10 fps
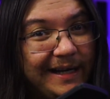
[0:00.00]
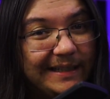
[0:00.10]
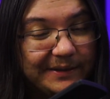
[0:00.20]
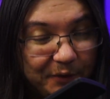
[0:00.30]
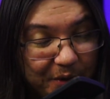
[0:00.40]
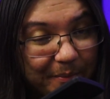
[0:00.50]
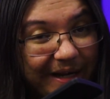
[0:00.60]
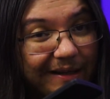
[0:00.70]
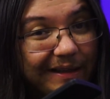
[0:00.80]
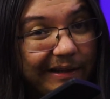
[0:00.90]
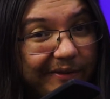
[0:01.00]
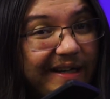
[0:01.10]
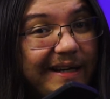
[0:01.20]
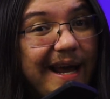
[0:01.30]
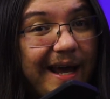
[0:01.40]
is if you can make a
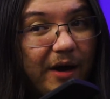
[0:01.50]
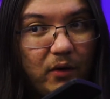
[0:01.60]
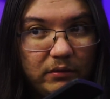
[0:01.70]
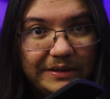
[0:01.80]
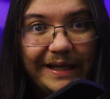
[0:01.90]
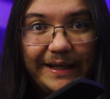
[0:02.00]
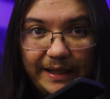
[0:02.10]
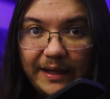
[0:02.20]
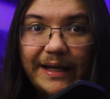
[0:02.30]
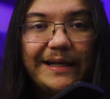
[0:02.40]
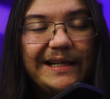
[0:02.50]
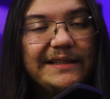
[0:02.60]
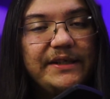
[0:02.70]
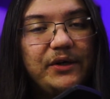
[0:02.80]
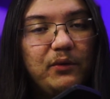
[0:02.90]
living now, taking an
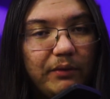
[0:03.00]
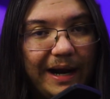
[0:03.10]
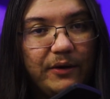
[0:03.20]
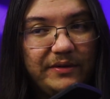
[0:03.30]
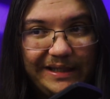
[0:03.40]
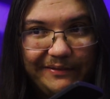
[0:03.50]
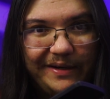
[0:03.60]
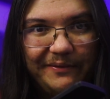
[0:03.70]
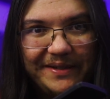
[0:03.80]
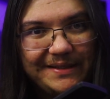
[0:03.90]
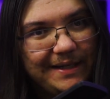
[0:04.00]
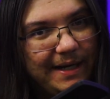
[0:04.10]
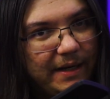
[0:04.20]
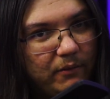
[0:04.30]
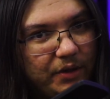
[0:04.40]
easier route, even if it's
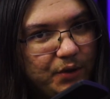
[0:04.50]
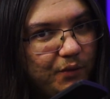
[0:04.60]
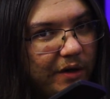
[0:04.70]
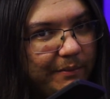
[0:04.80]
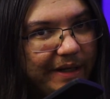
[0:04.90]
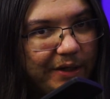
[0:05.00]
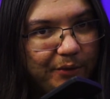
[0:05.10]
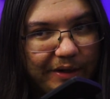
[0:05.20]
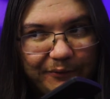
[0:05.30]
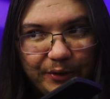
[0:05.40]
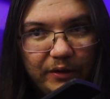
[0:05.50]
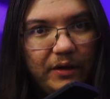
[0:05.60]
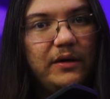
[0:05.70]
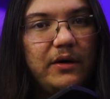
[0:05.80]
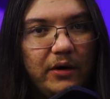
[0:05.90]
not what you want to be doing for the
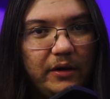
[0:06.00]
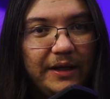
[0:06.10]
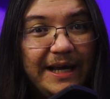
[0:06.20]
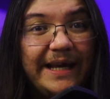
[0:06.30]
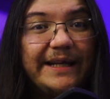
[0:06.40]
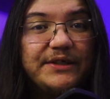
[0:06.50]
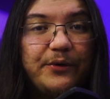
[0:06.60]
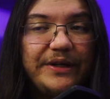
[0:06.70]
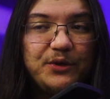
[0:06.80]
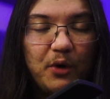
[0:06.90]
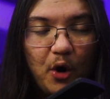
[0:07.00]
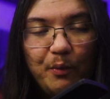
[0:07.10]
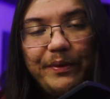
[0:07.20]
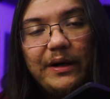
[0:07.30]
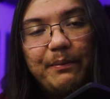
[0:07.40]
long haul, it's going to
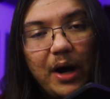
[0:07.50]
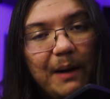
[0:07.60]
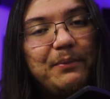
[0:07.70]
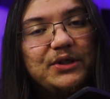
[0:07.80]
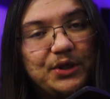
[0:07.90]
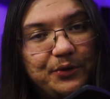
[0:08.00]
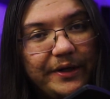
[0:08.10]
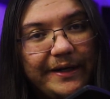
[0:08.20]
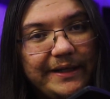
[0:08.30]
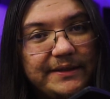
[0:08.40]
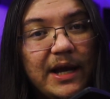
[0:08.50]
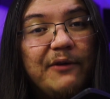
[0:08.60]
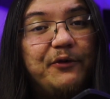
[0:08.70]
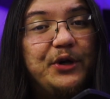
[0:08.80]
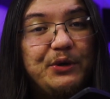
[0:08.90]
open up opportunities
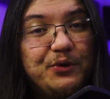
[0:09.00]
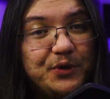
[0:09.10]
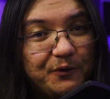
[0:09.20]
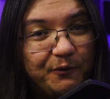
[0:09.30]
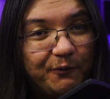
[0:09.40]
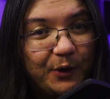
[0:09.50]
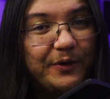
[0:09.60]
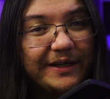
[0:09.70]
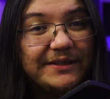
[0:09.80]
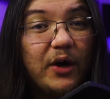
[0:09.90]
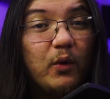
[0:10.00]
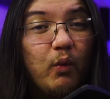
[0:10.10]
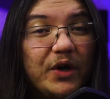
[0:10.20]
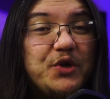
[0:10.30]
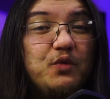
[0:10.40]
for you to focus on
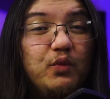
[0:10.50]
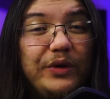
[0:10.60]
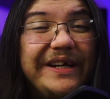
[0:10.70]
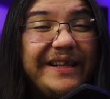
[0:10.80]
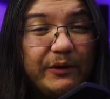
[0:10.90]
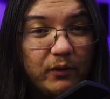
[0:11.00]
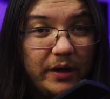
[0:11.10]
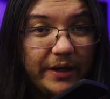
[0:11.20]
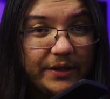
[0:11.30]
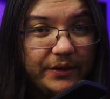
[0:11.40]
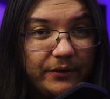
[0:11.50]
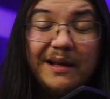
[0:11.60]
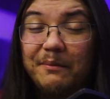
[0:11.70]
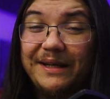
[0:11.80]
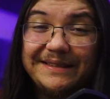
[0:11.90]
what you really want to do.
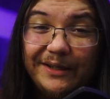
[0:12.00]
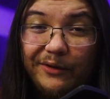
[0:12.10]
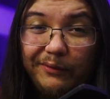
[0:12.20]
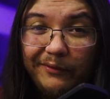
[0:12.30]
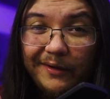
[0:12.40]
Myself,